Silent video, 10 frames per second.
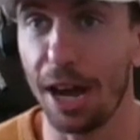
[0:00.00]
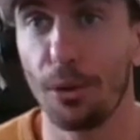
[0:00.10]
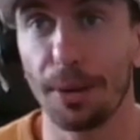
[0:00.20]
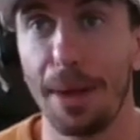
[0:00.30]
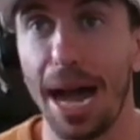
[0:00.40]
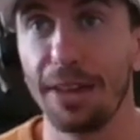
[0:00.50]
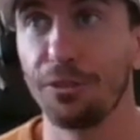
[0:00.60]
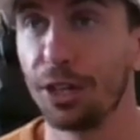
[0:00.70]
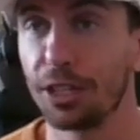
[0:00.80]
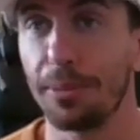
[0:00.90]
to bring
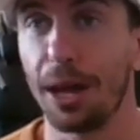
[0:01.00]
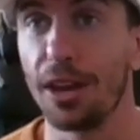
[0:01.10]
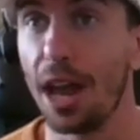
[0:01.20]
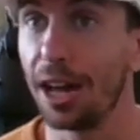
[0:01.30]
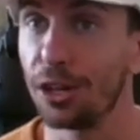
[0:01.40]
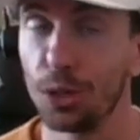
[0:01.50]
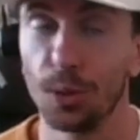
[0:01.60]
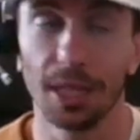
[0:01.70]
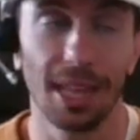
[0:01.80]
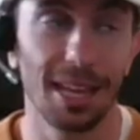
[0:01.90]
mindfulness about not
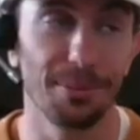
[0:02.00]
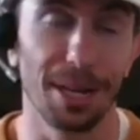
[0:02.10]
doing that.